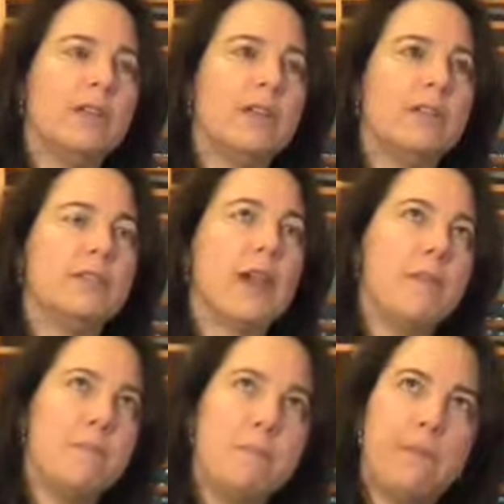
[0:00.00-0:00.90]
There's
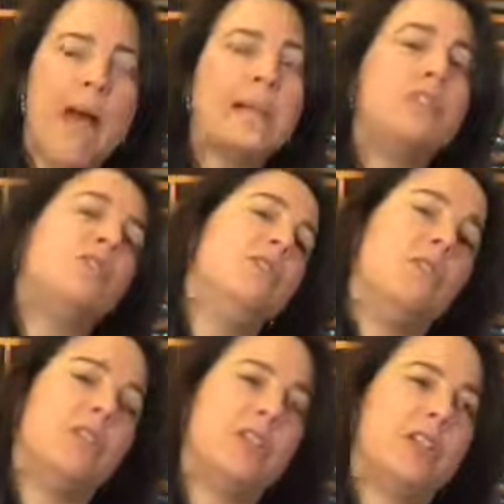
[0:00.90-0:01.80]
a batch
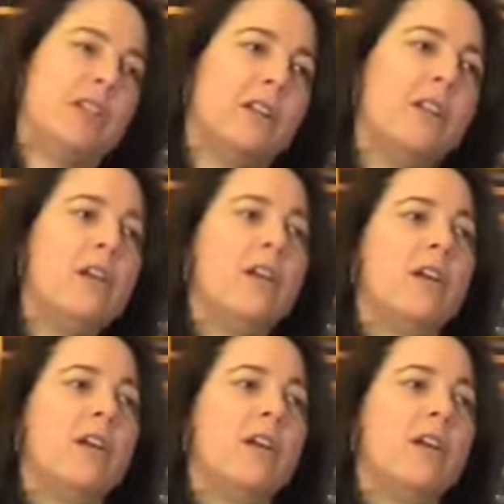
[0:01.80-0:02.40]
notion